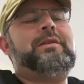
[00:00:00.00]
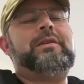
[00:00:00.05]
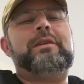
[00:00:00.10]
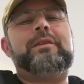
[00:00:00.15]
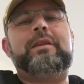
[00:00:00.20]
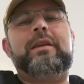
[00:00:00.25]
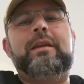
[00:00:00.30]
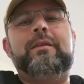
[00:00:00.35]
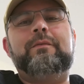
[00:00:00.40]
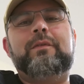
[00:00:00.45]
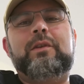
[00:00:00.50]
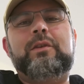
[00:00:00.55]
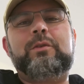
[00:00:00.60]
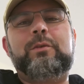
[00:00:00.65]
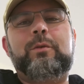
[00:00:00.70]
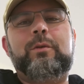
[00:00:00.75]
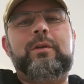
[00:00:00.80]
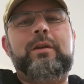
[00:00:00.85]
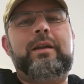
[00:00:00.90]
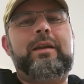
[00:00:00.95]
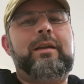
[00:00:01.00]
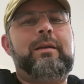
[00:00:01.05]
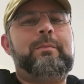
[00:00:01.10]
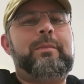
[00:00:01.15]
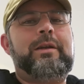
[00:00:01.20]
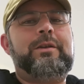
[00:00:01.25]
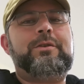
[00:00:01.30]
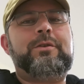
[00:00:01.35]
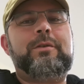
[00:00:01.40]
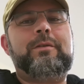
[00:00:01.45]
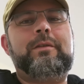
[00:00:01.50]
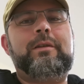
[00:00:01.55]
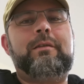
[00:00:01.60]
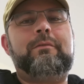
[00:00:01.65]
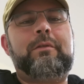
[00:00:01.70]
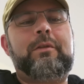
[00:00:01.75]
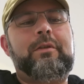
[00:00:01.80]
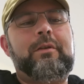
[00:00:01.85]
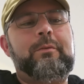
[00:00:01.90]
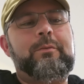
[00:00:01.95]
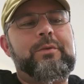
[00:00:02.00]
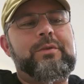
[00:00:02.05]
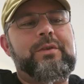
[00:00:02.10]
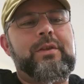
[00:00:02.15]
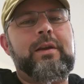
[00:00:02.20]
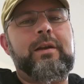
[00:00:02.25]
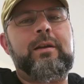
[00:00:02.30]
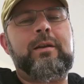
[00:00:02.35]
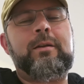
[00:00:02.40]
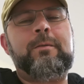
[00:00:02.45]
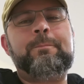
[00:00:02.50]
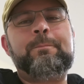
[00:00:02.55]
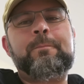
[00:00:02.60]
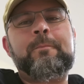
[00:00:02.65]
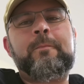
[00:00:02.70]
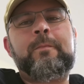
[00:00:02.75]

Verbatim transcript: I took the inventory, I made sure that everything was there.